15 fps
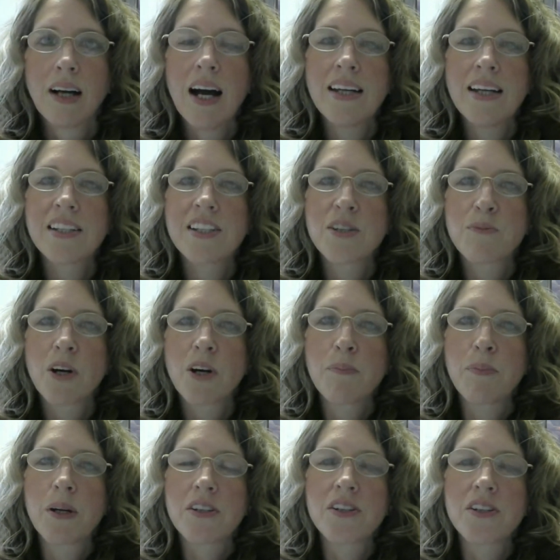Hi, this is Marnie
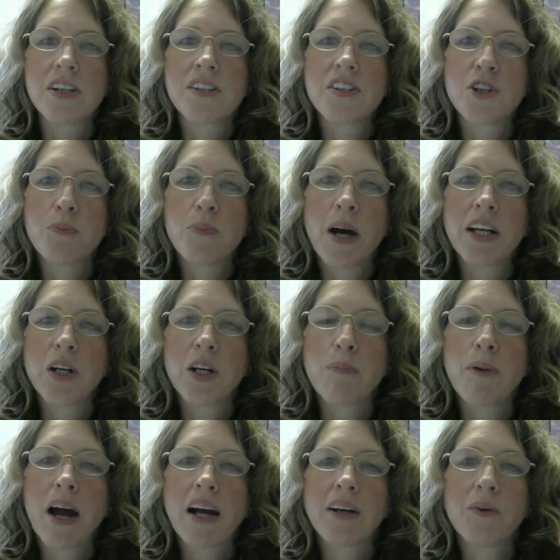Pearson and Sue Painter
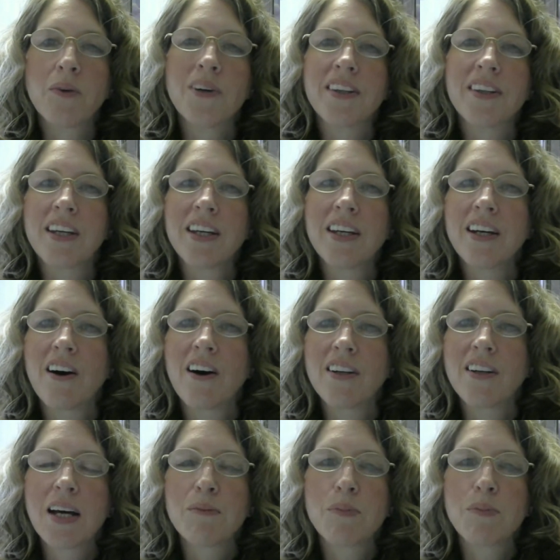back with the
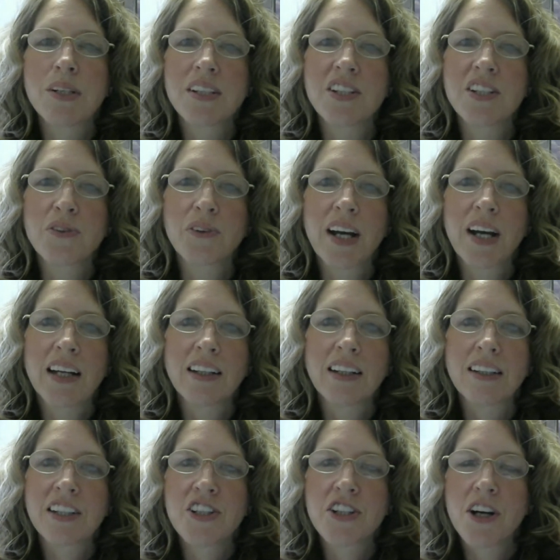online business
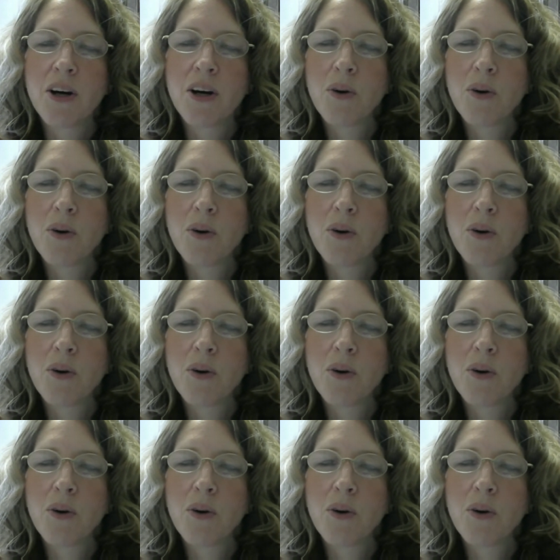reality show,